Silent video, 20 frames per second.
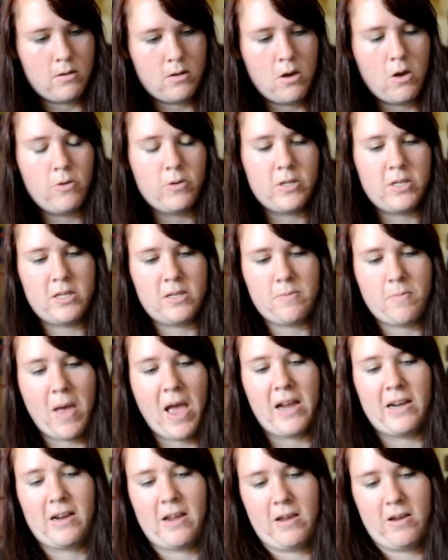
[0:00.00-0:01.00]
Oh, this is a
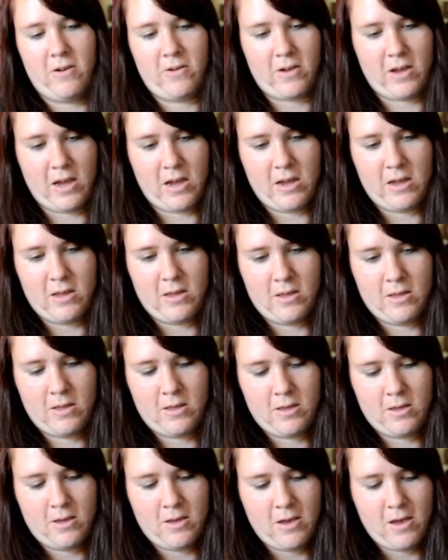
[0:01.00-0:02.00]
magnet. Okay.
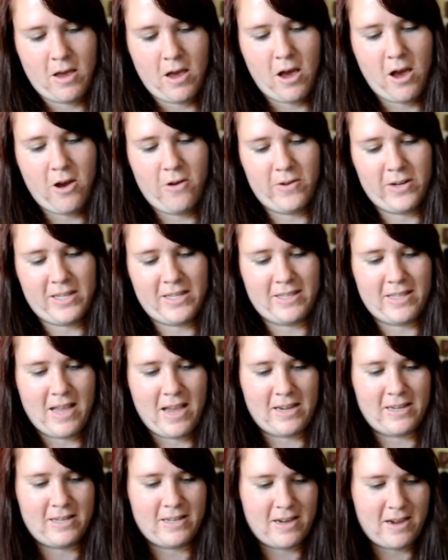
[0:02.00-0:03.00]
Oh, it's
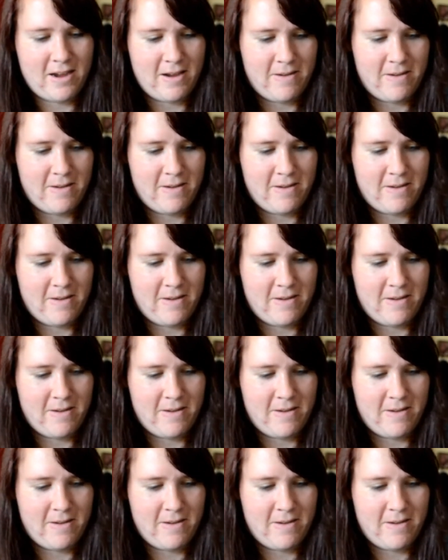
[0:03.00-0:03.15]
that,